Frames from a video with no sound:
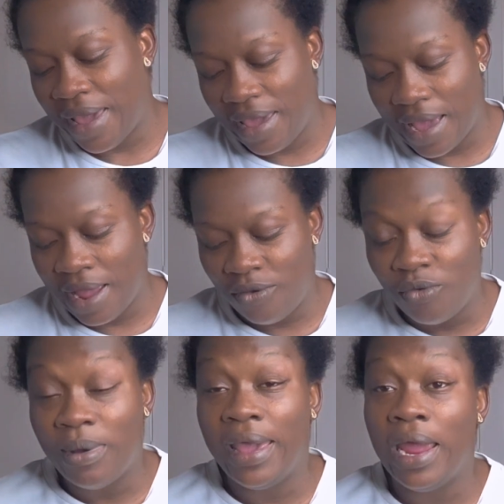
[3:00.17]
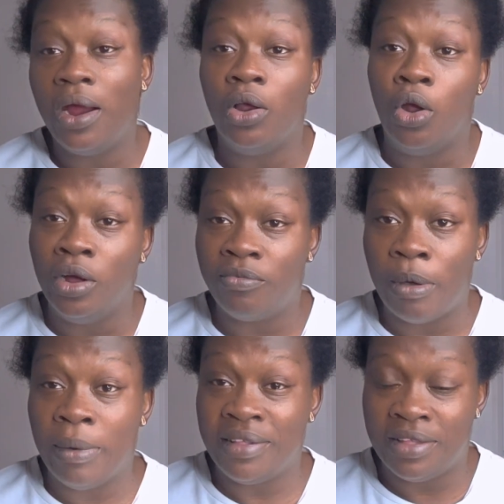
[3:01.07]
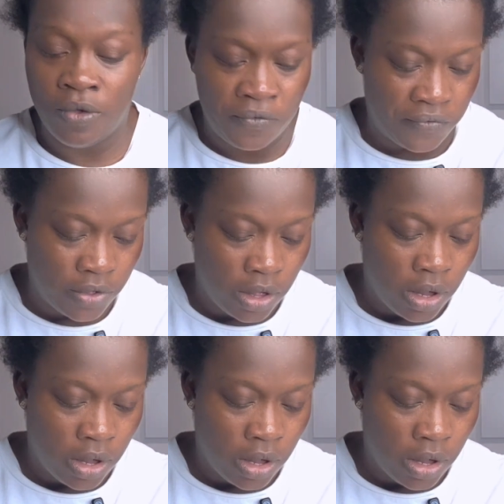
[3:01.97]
my hair a lot by myself.